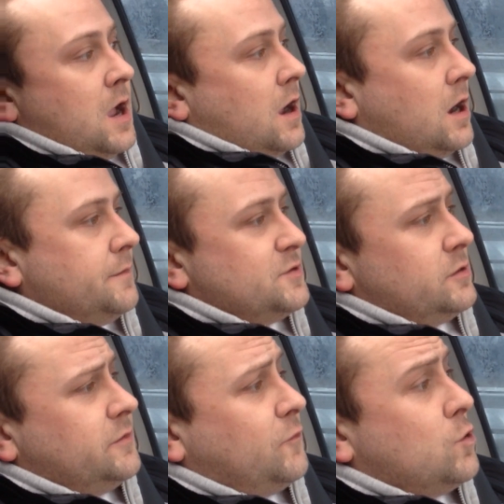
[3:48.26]
the
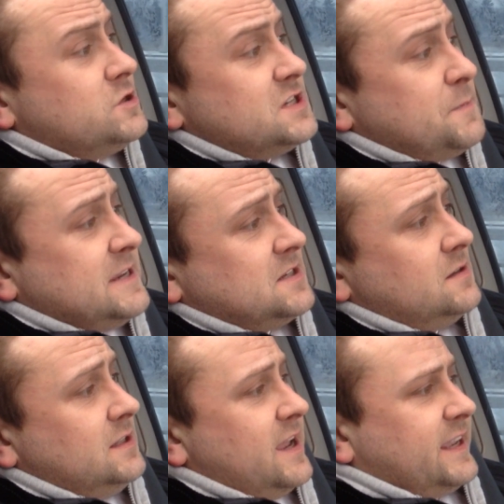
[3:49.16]
Lavorge is
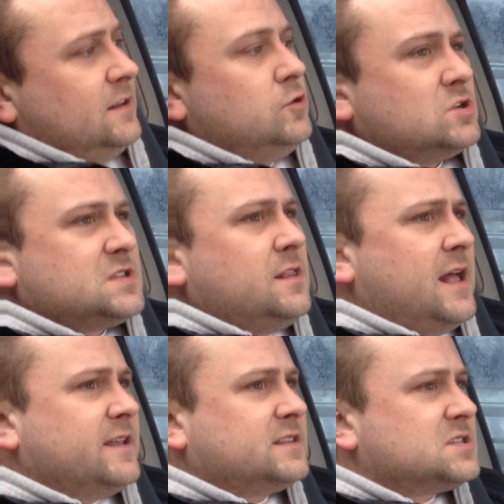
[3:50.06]
basically like, it looks a
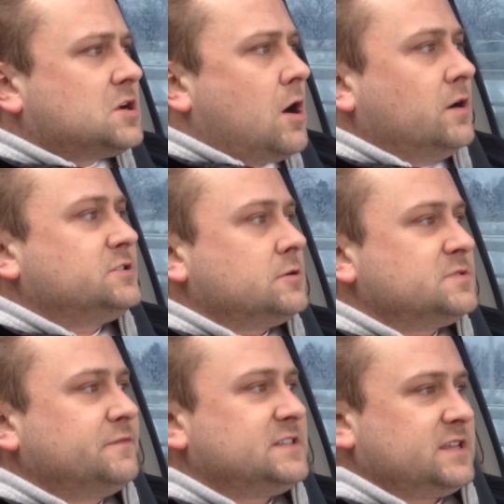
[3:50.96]
lot like this car in
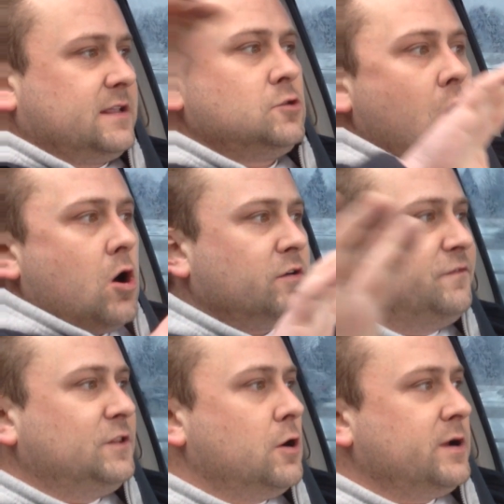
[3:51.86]
terms of its like long
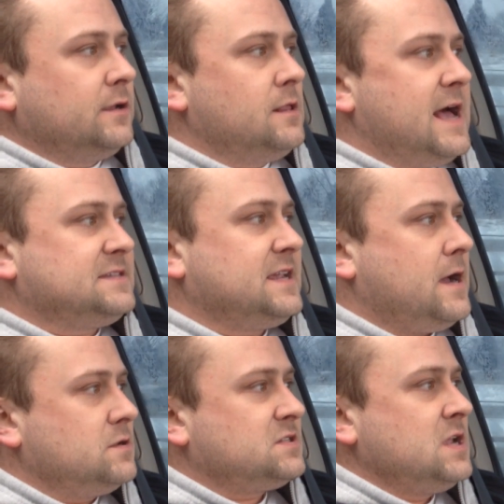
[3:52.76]
flowing glass
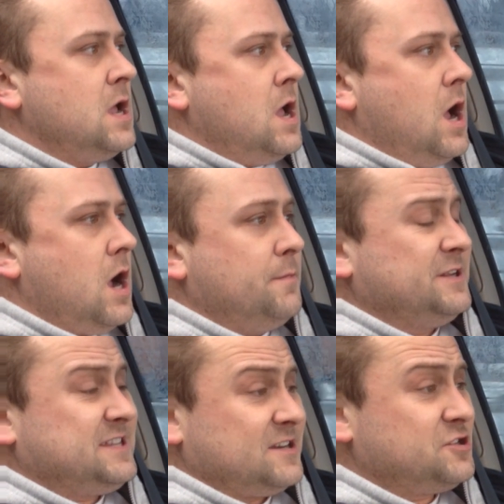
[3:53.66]
house, but
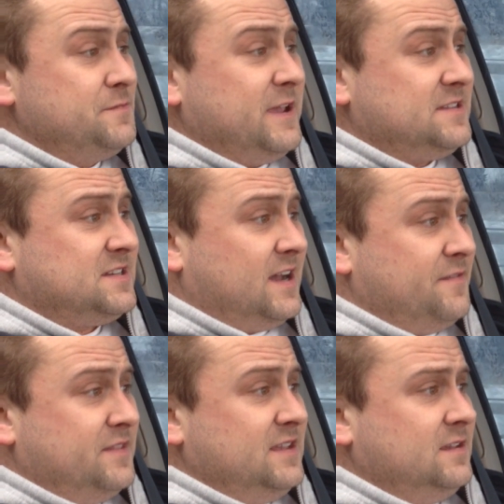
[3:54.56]
it's actually based
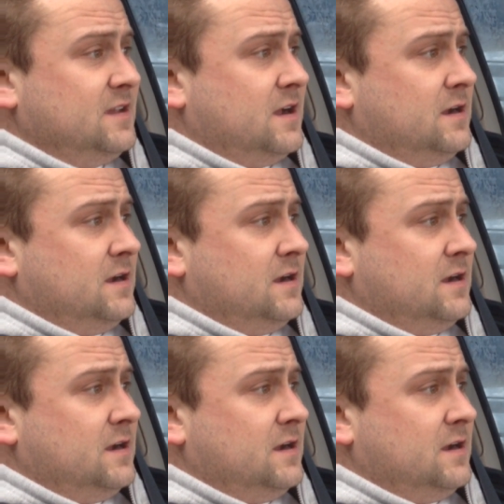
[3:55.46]
on the